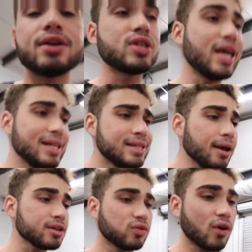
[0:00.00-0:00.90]
So the
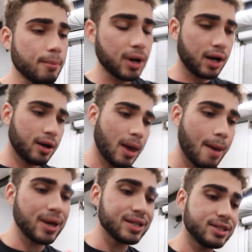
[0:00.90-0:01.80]
intake is from um,
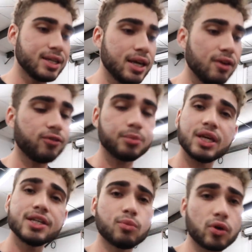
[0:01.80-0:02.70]
M S T, from
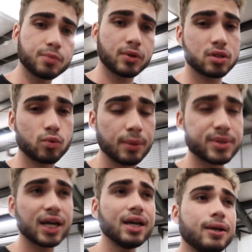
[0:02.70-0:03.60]
Kies Motorsports'
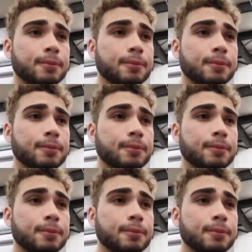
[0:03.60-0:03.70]
website.